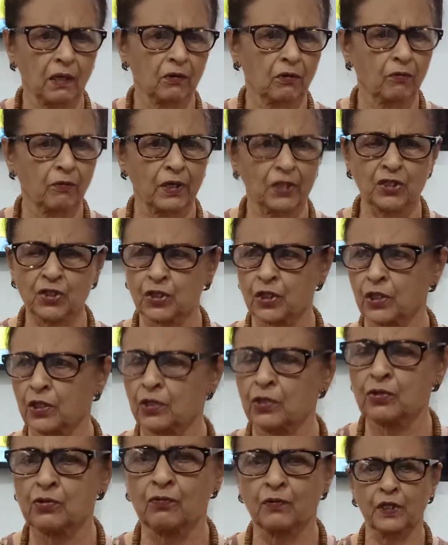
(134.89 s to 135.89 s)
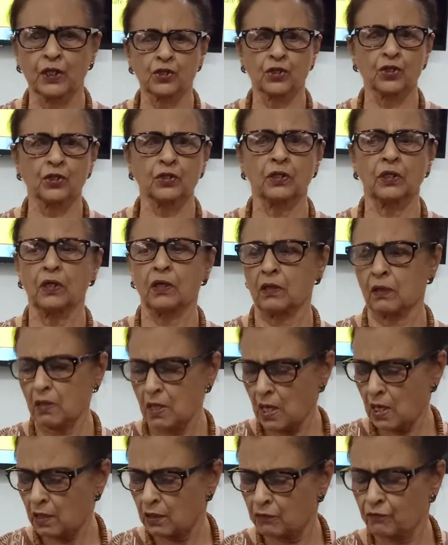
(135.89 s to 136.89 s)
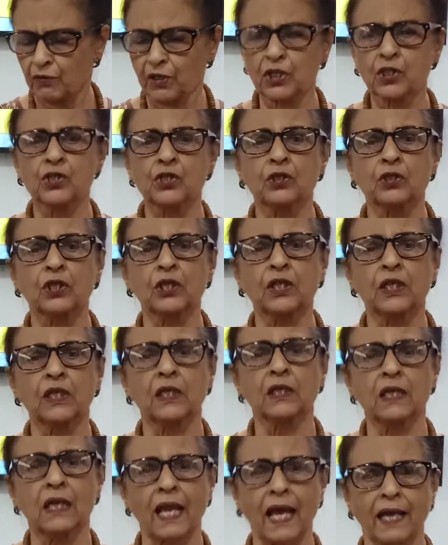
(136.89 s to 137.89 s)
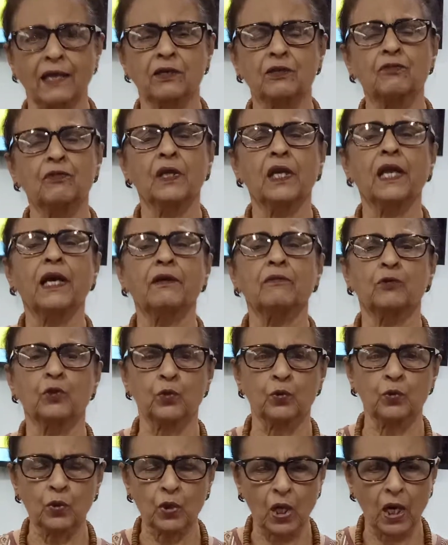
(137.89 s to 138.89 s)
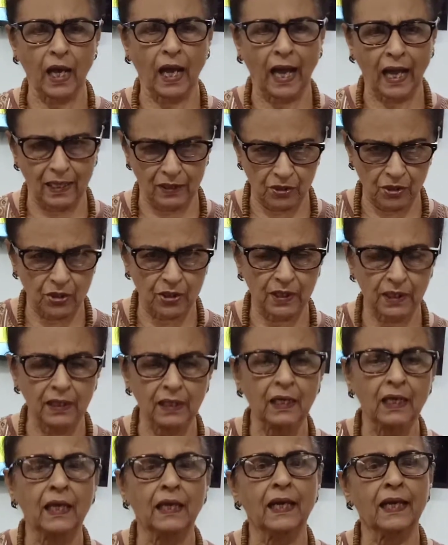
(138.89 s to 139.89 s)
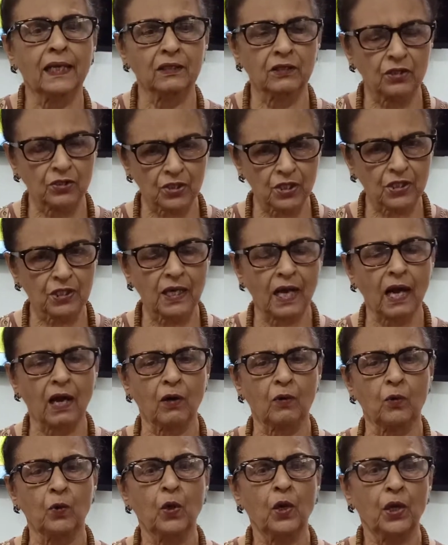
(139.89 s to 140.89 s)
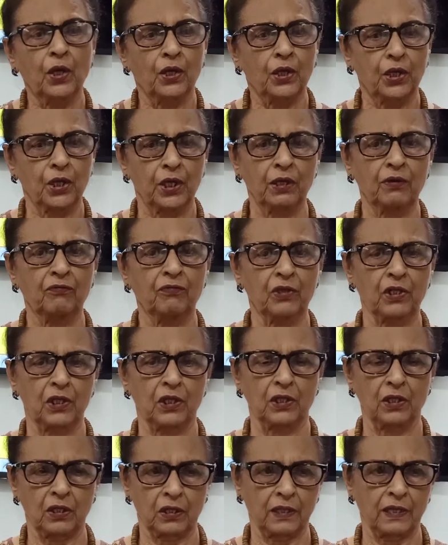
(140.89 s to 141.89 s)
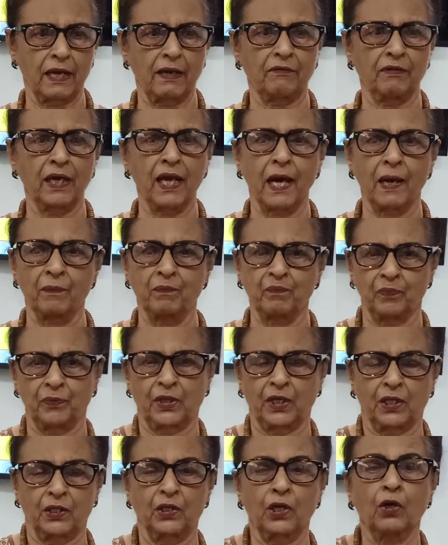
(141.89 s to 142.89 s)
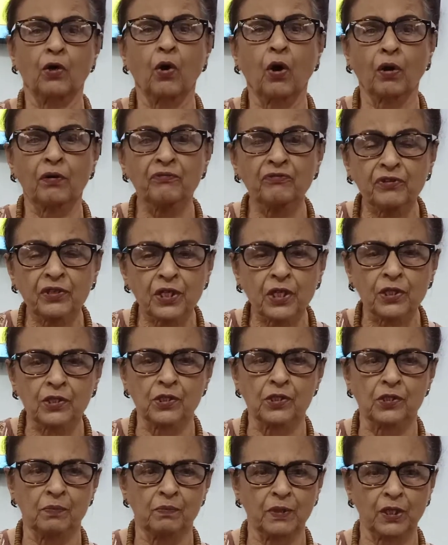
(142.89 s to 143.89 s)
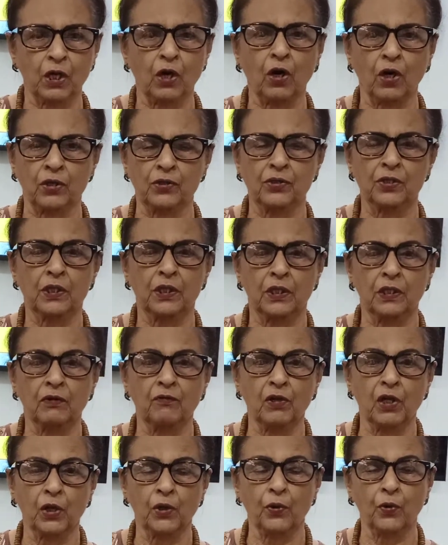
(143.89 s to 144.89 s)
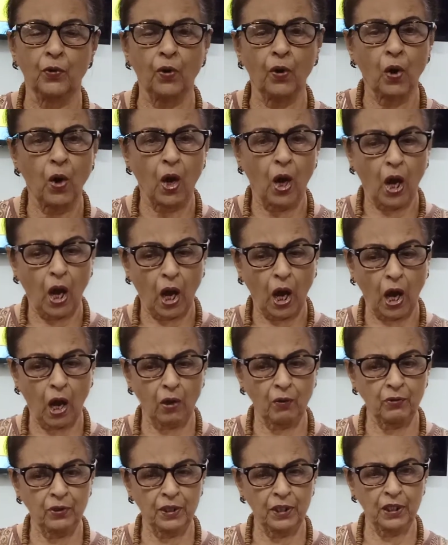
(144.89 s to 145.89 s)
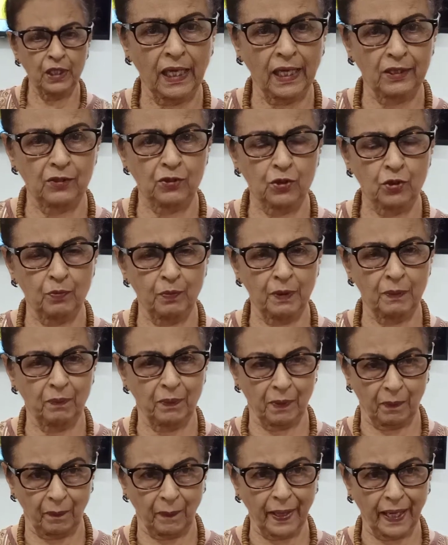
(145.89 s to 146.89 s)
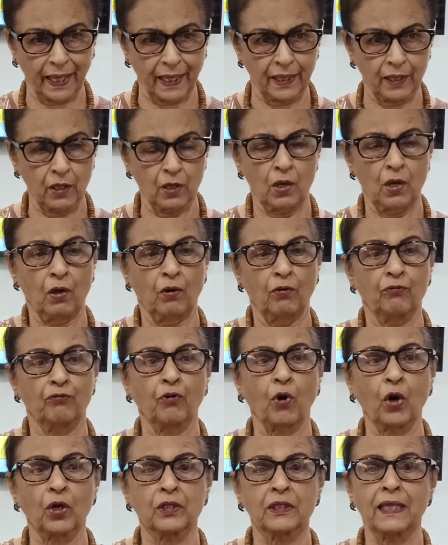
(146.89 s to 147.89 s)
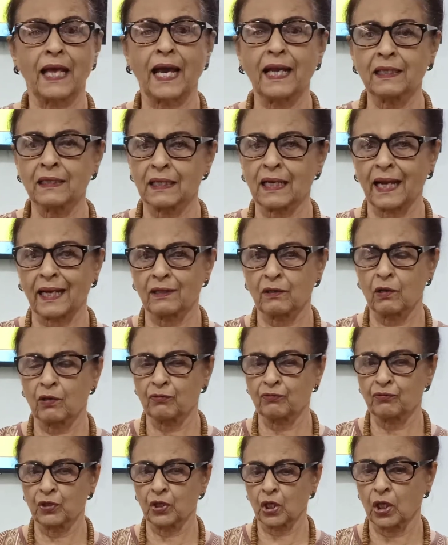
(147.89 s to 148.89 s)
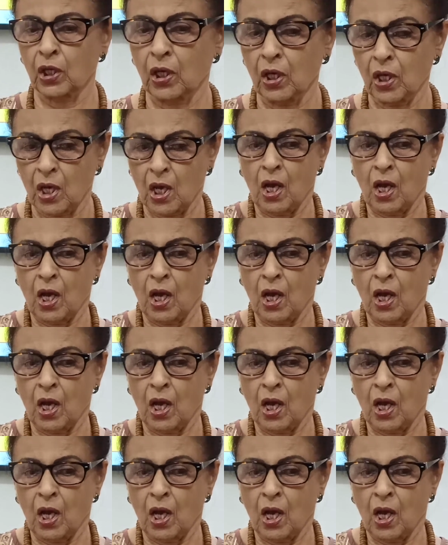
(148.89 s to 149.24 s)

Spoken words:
questions which the client will have to answer, and this is how he will develop the confidence, because he will know how he has to be prepared for that kind of a